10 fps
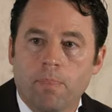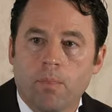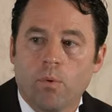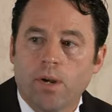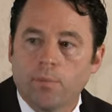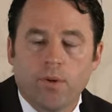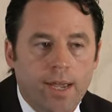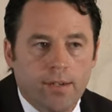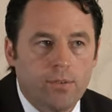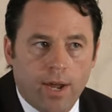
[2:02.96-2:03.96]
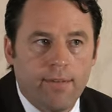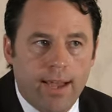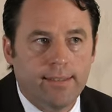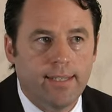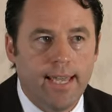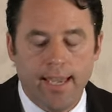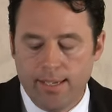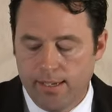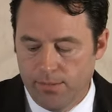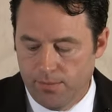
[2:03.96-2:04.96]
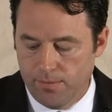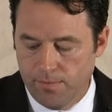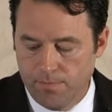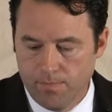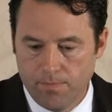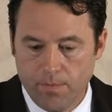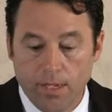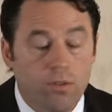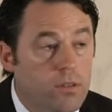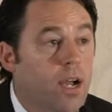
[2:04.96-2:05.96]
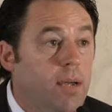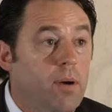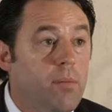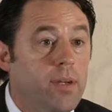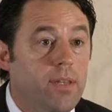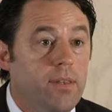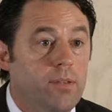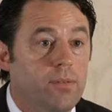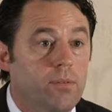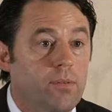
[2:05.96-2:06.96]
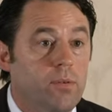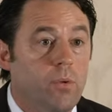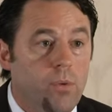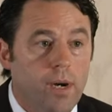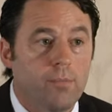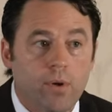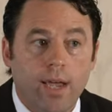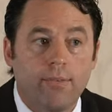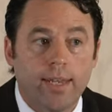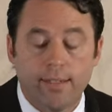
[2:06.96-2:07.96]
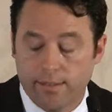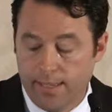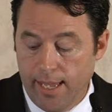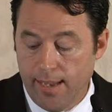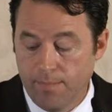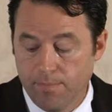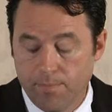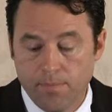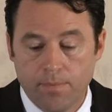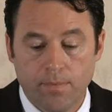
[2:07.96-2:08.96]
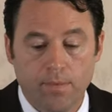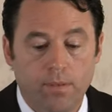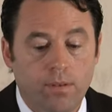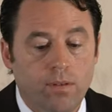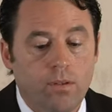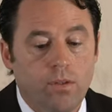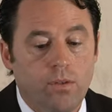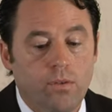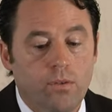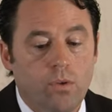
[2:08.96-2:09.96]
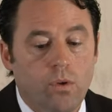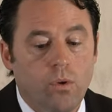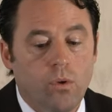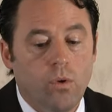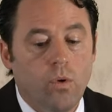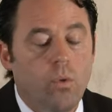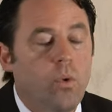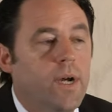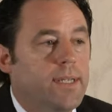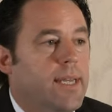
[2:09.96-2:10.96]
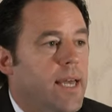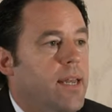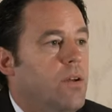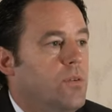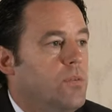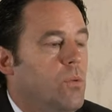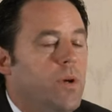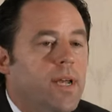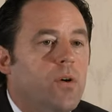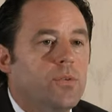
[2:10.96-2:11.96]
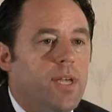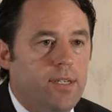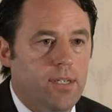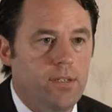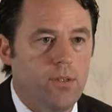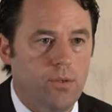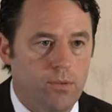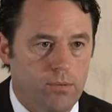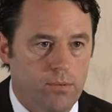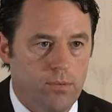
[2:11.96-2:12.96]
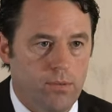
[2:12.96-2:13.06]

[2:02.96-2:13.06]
What I'm trying to drive at today is, and you'll talk about many of these, but what I'm driving at today is what can else what else can you do